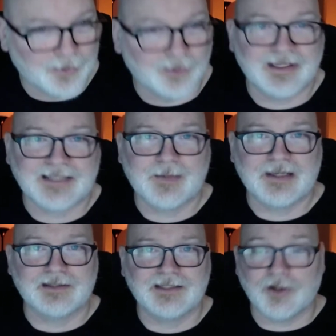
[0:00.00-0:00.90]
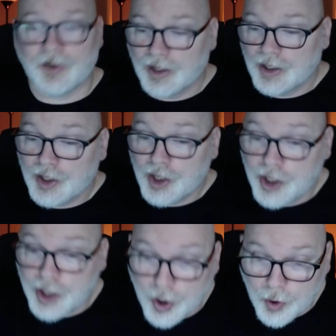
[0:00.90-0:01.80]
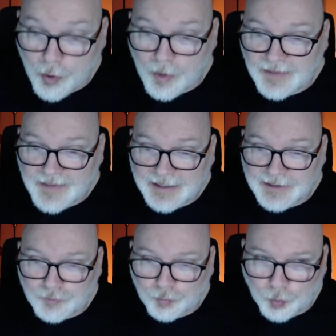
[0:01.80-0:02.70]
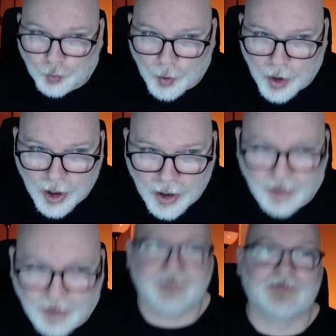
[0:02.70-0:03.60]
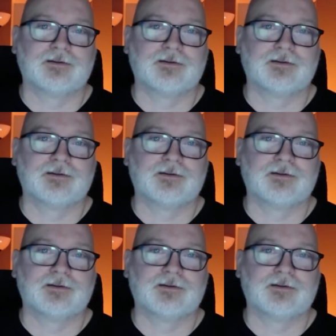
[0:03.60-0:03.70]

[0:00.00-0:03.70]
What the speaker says: Let's make a deal. No, that is wrong.